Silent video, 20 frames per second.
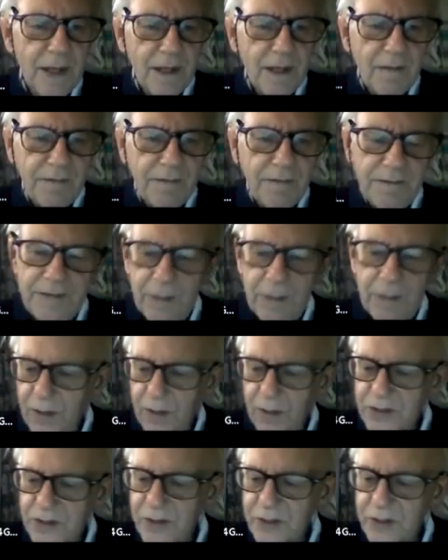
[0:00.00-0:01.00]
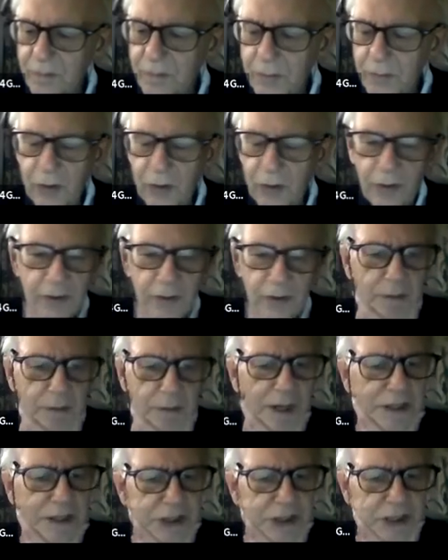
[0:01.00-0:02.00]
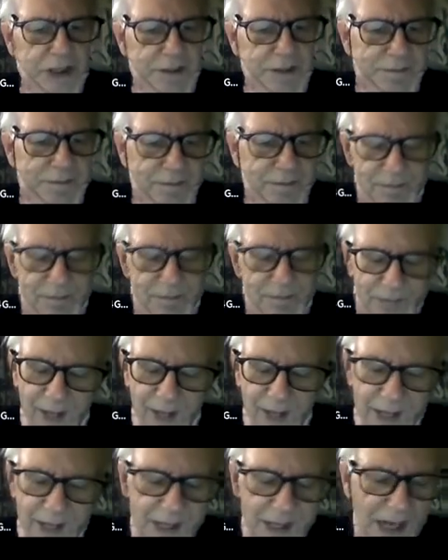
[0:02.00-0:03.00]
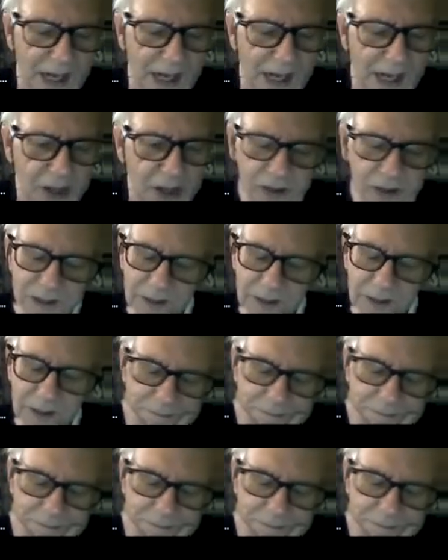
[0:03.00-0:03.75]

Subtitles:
50 watts or more, otherwise you're lost.